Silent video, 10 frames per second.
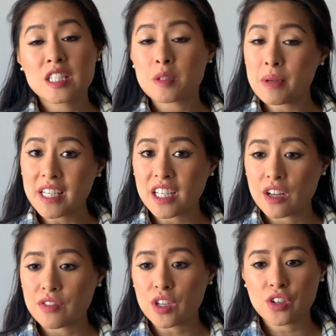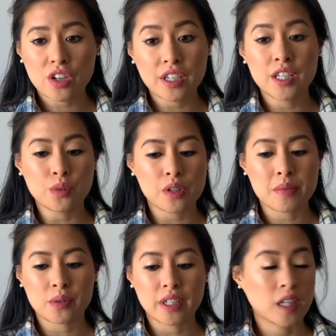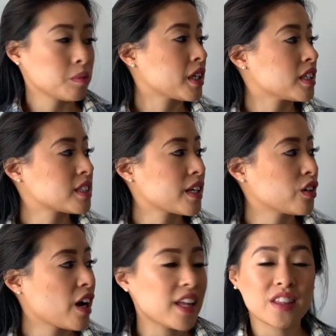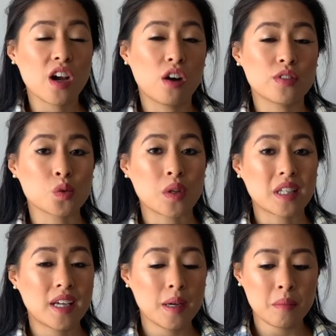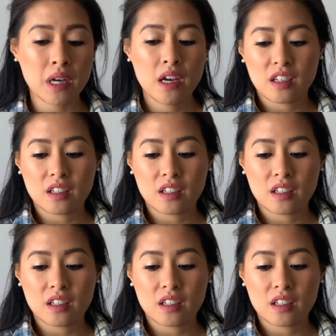Speaking of, they are not here with me right now because they are at the office with Kim.